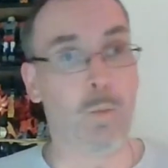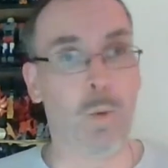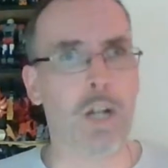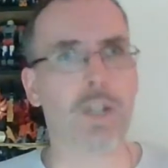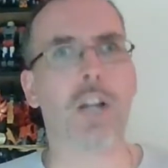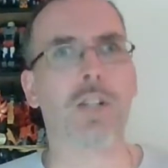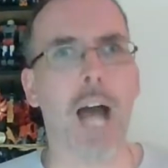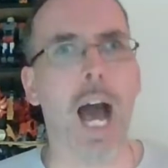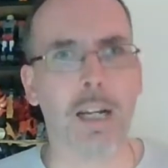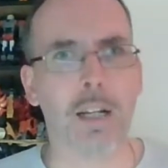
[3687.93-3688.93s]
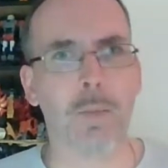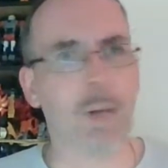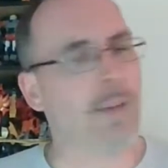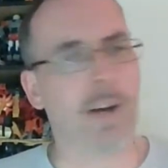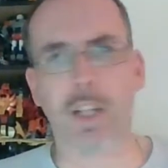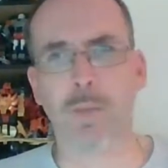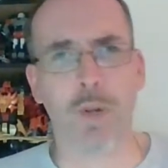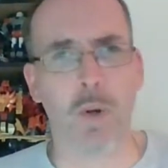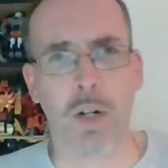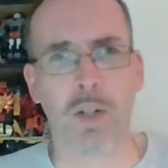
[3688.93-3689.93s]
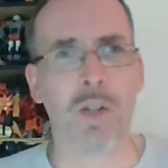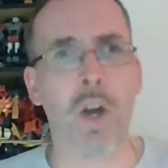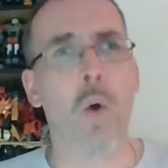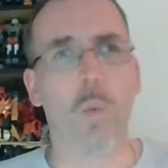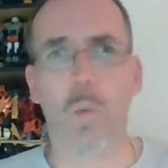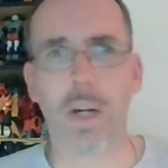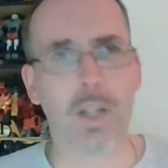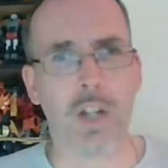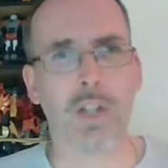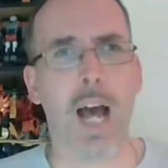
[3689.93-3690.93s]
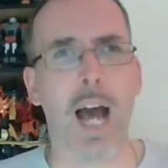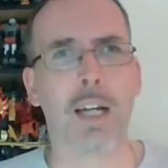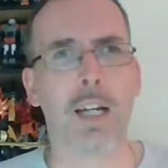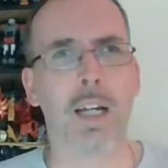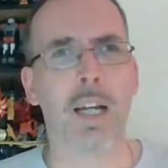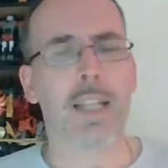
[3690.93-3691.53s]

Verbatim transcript: where's our stock? We have all these pre-orders. Where's our stock?